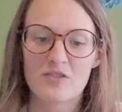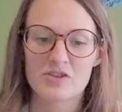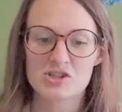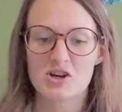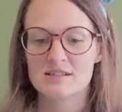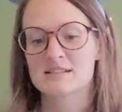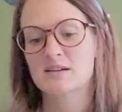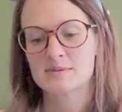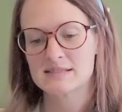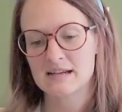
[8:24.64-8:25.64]
the chart, it said
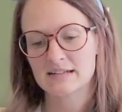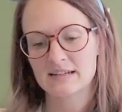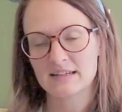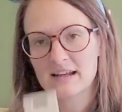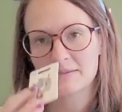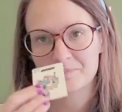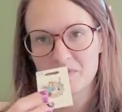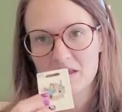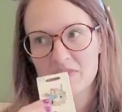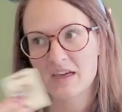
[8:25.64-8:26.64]
it was $9.99.
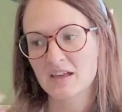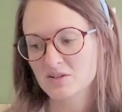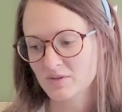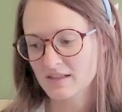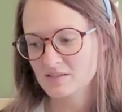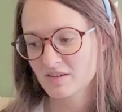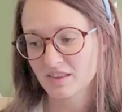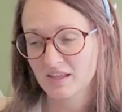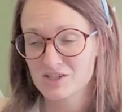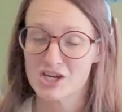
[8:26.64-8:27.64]
They do that so that
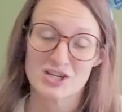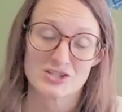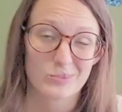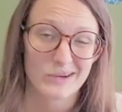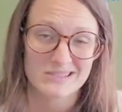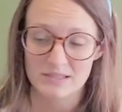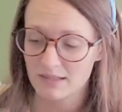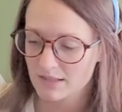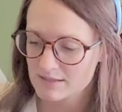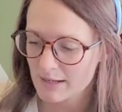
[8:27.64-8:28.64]
they can change the price at
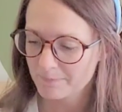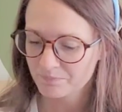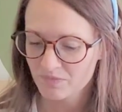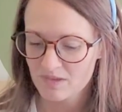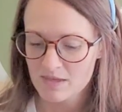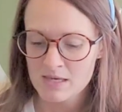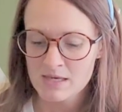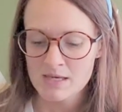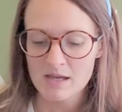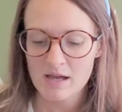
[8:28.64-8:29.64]
any time.
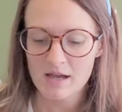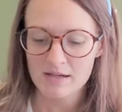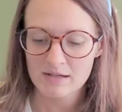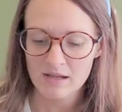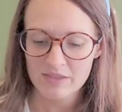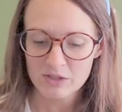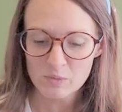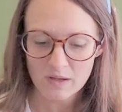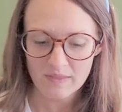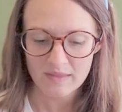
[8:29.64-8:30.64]
Another
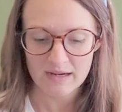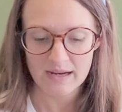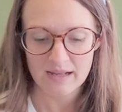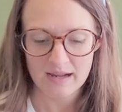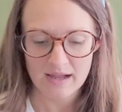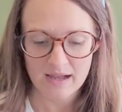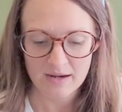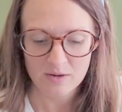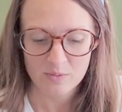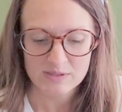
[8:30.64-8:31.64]
one that I got
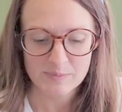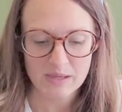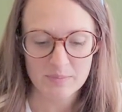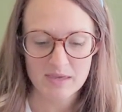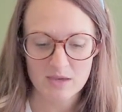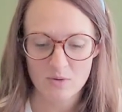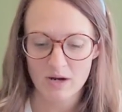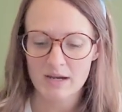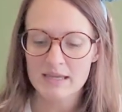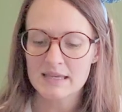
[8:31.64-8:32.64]
was Baby
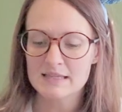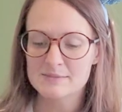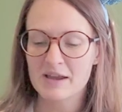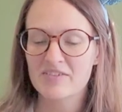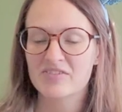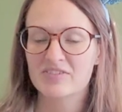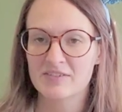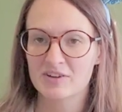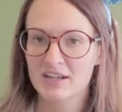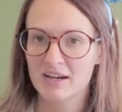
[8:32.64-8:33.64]
Eeyore. He is my
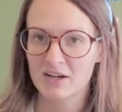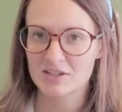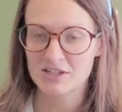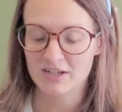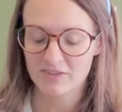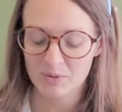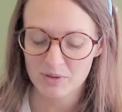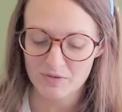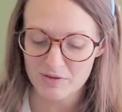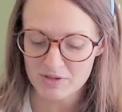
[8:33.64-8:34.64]
favorite character. There were
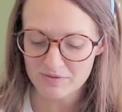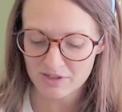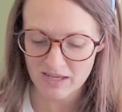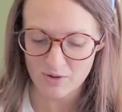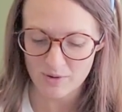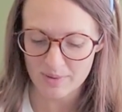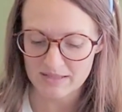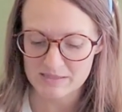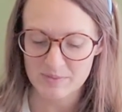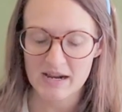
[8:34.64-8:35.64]
a few different Eeyore
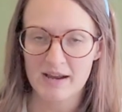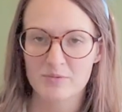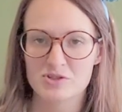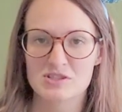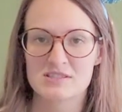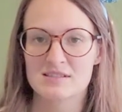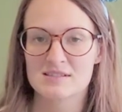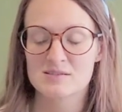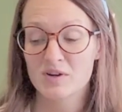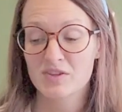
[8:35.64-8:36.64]
pins, but I just, this
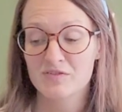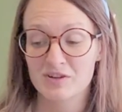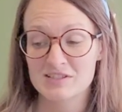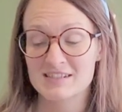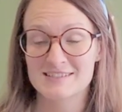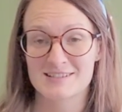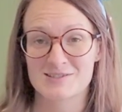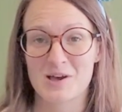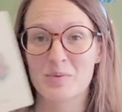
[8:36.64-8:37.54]
is one of the first things I saw